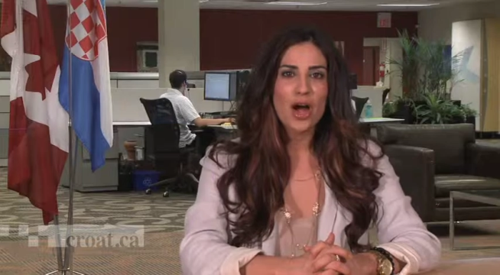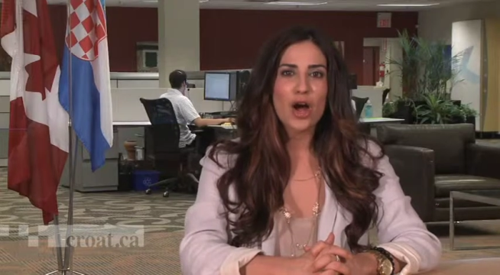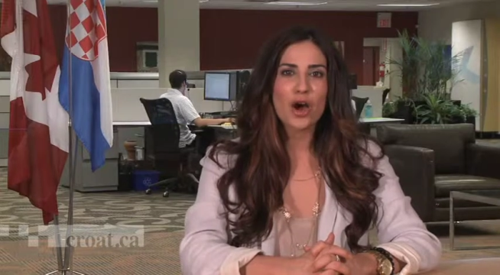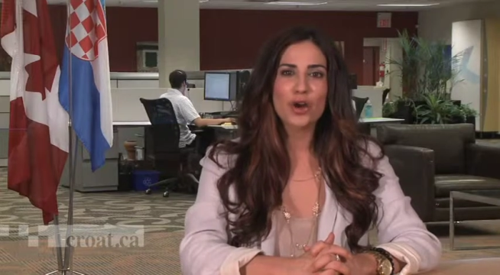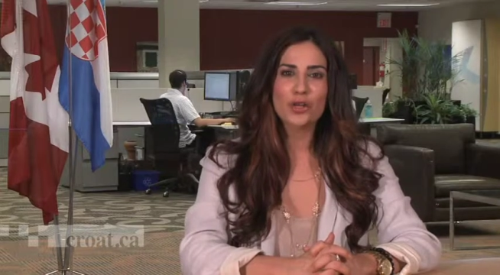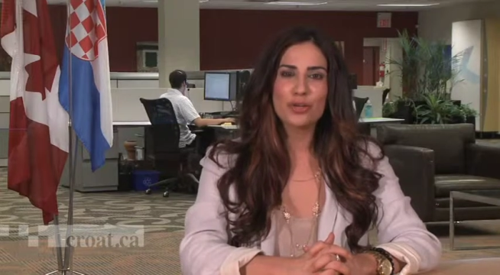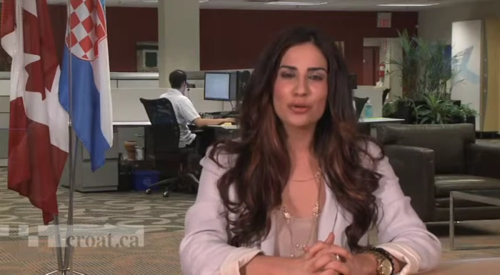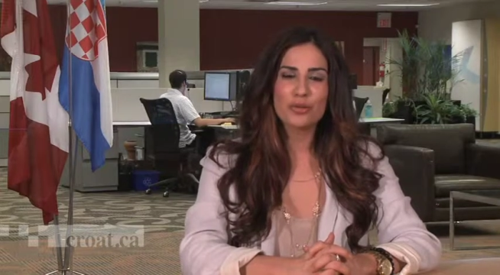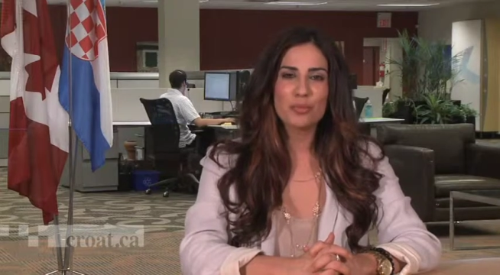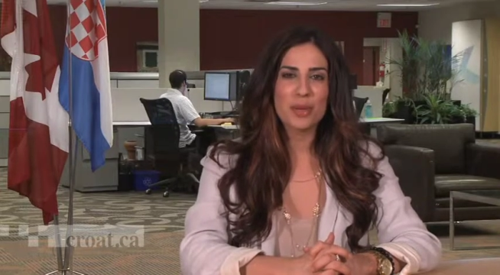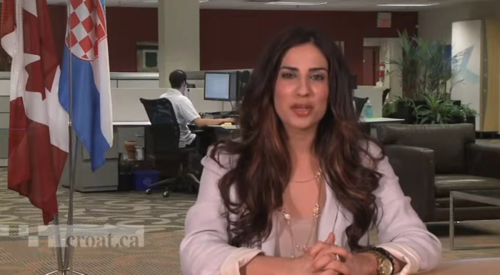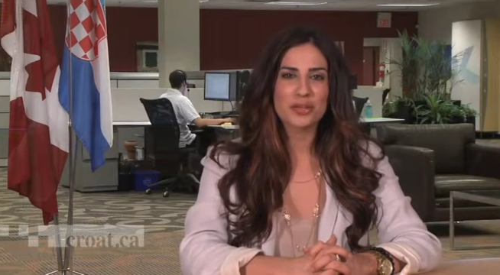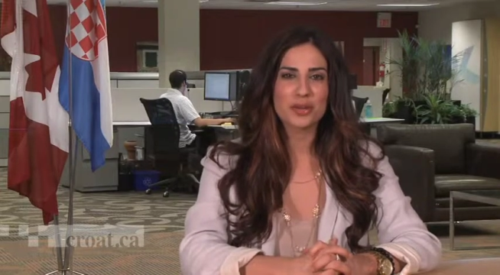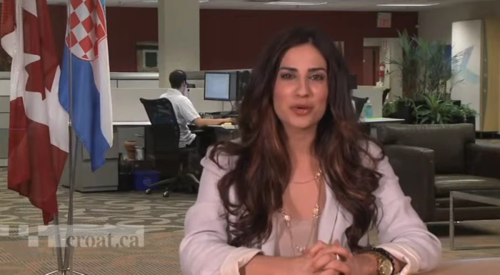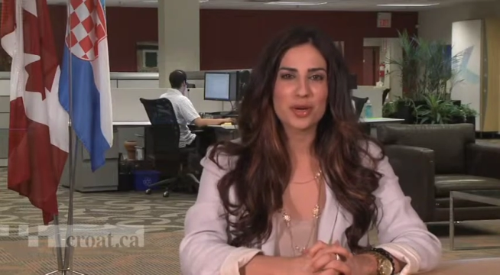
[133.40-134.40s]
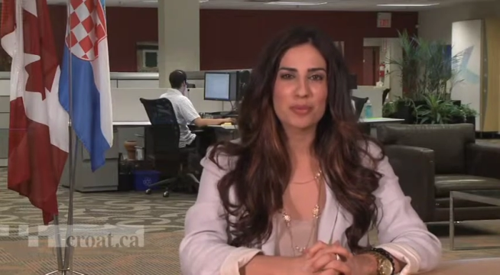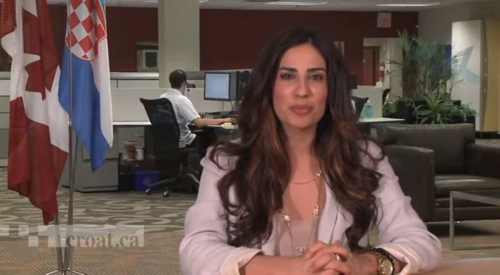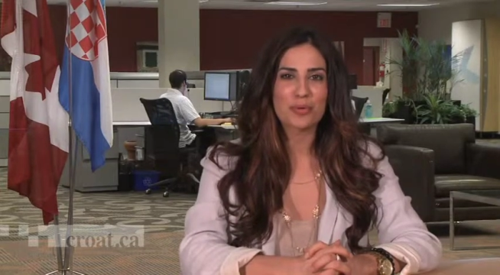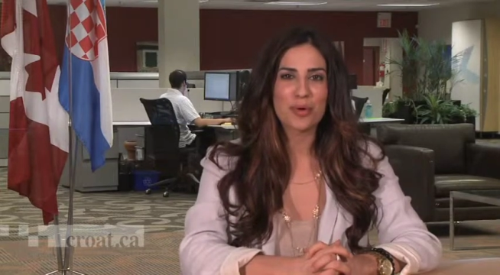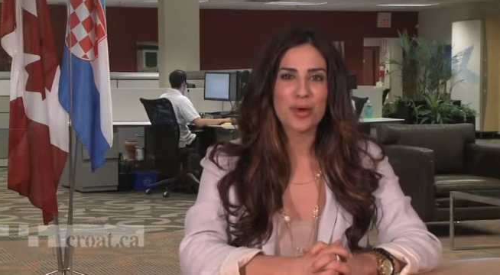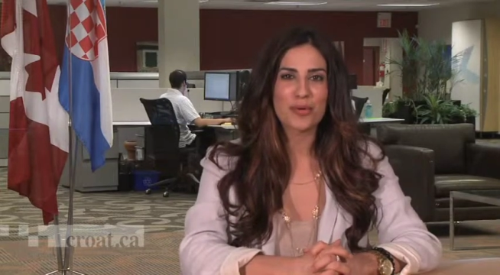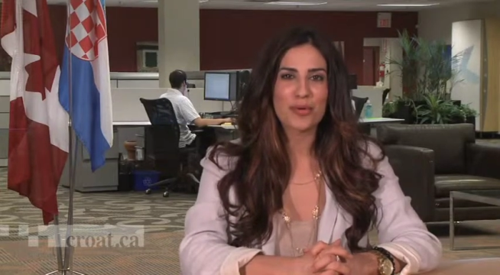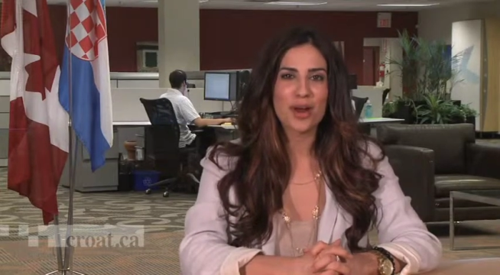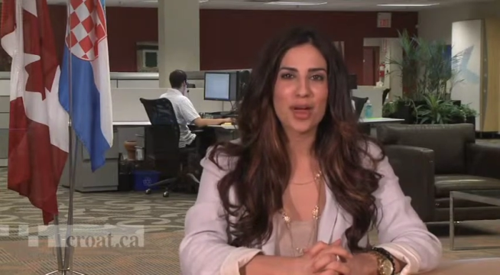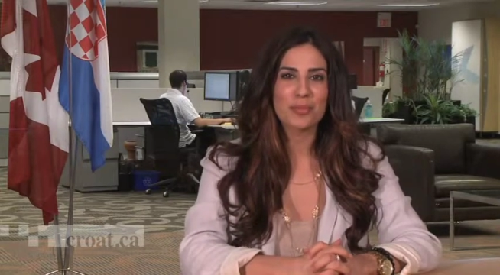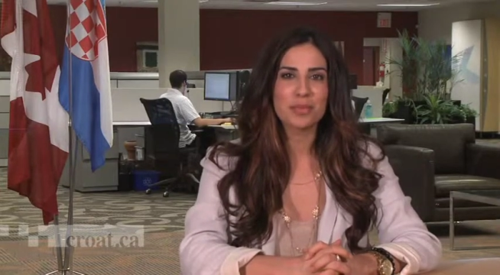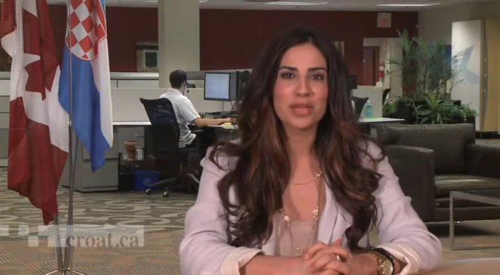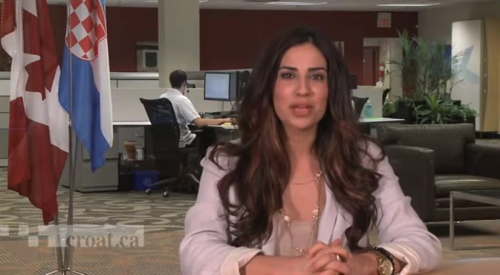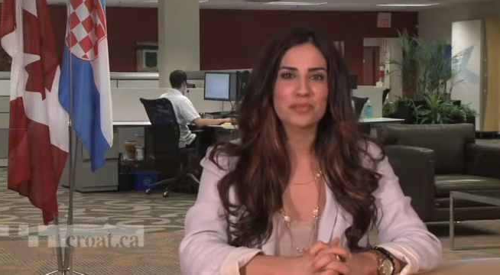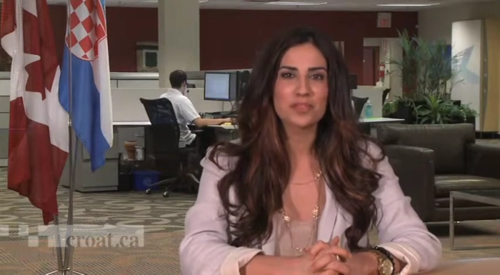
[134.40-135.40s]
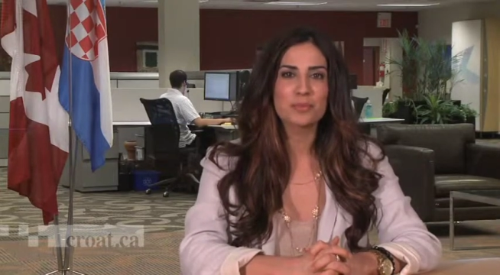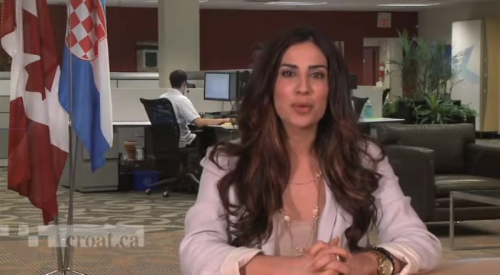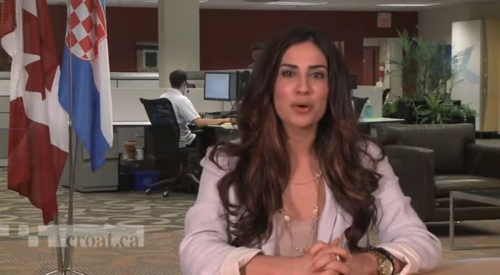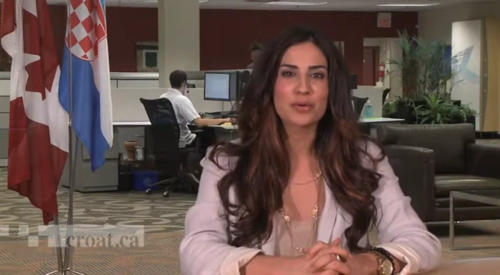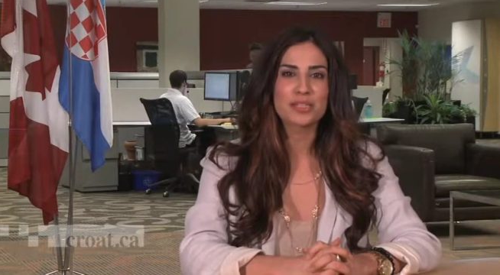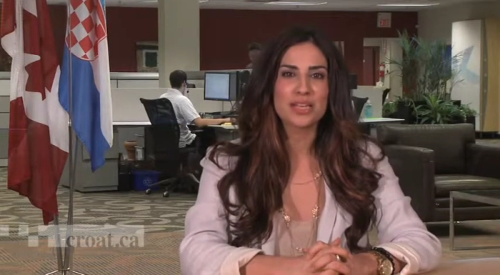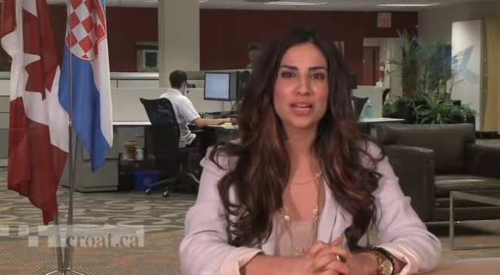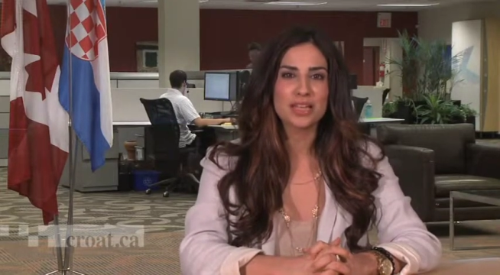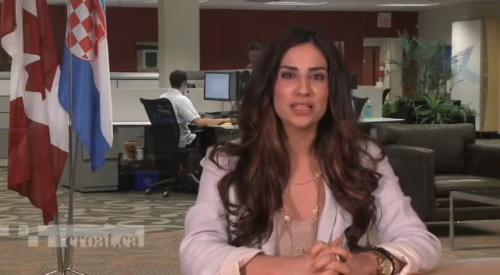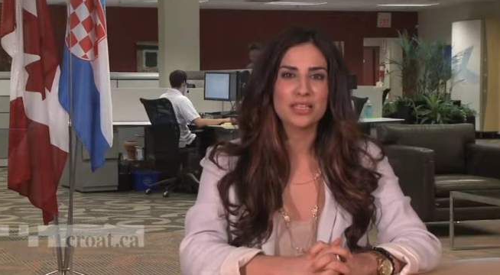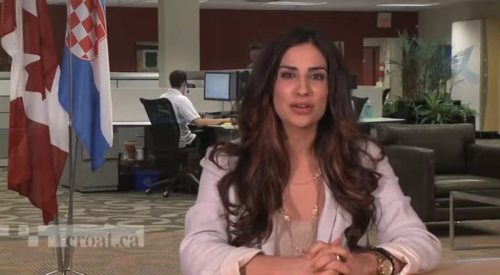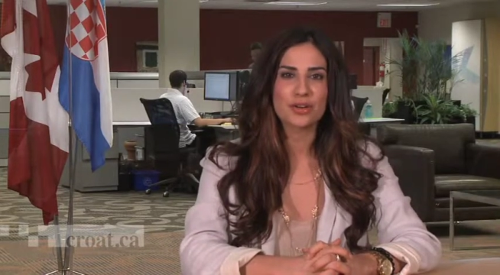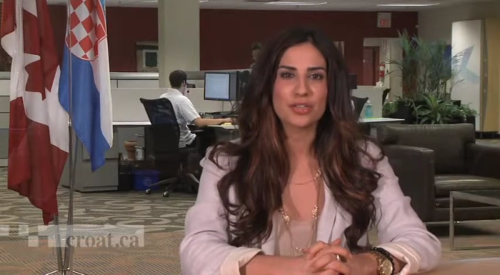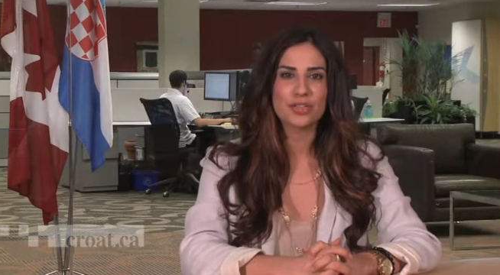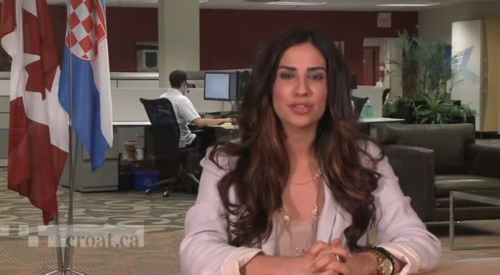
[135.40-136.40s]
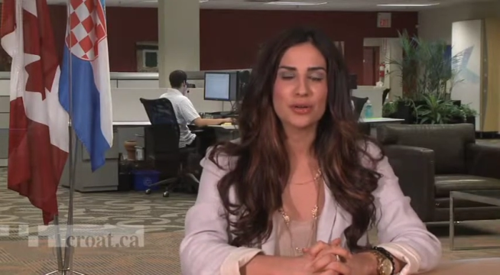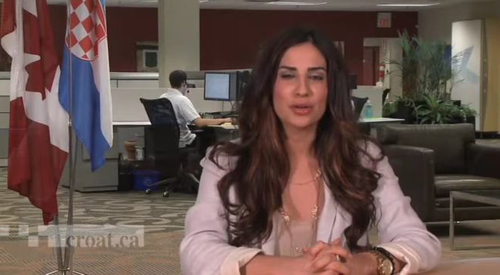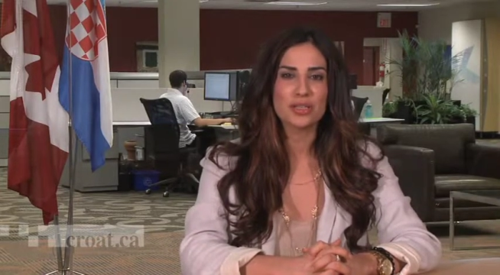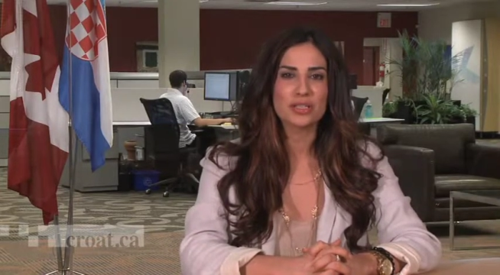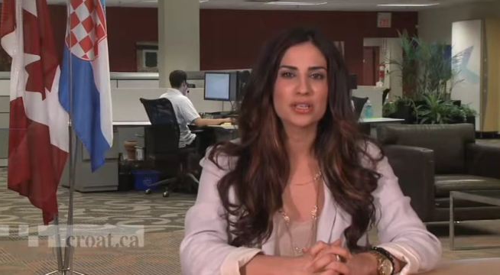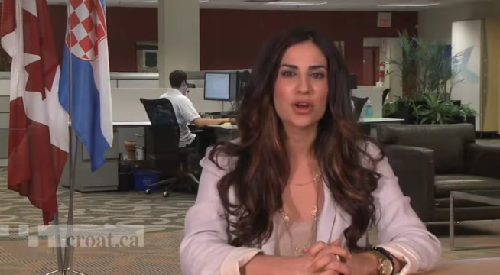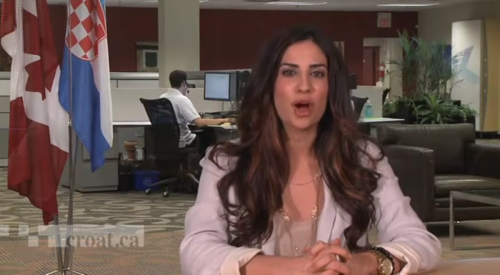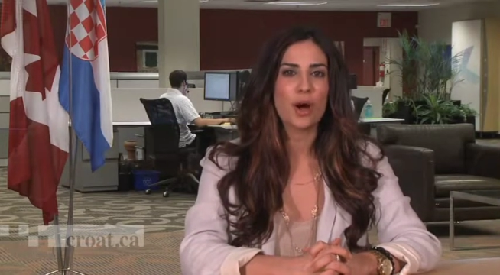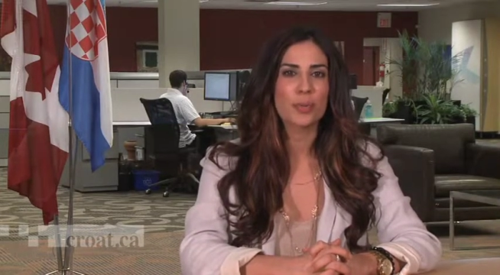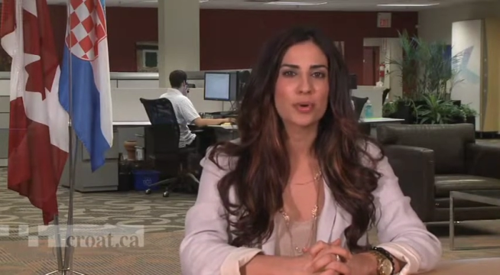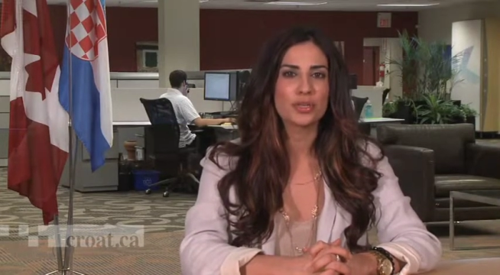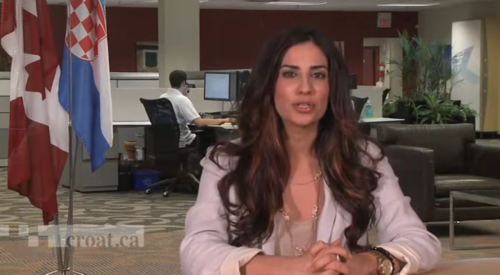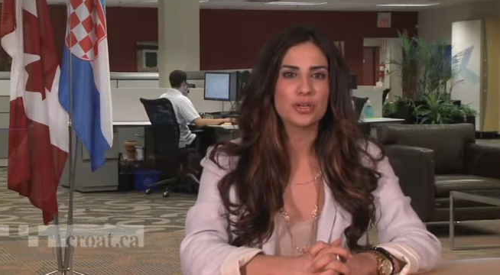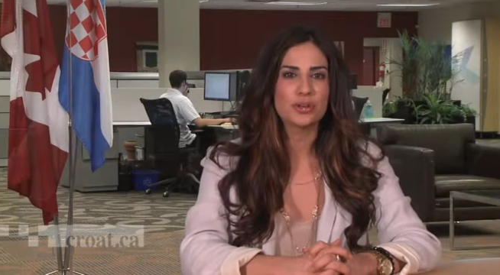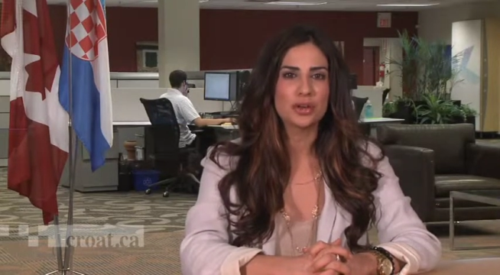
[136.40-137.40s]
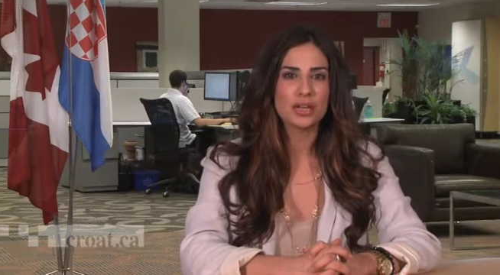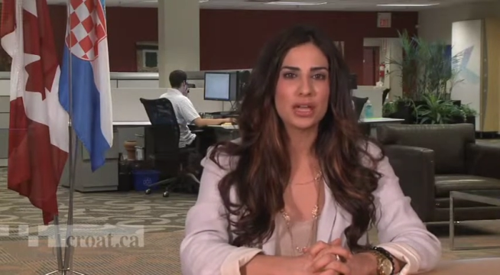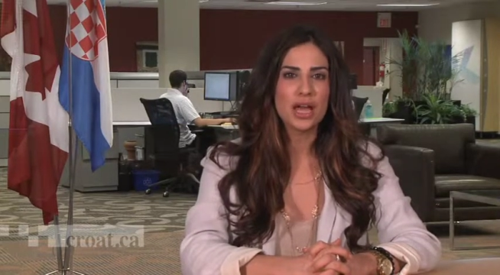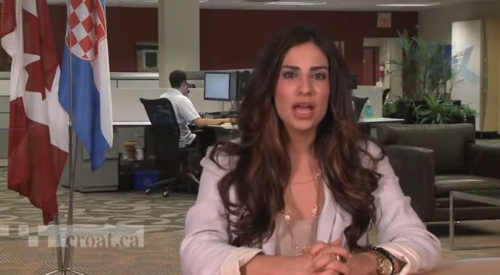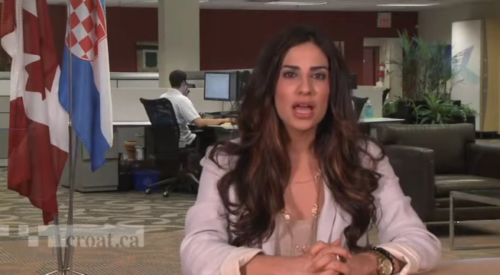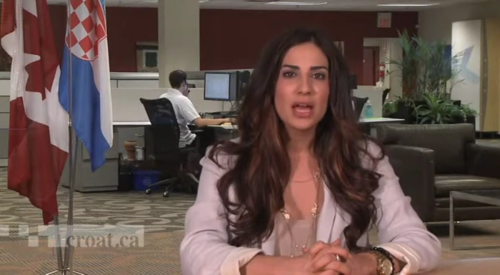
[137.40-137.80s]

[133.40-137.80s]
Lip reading: Our youth mentoring program gives post-secondary students an opportunity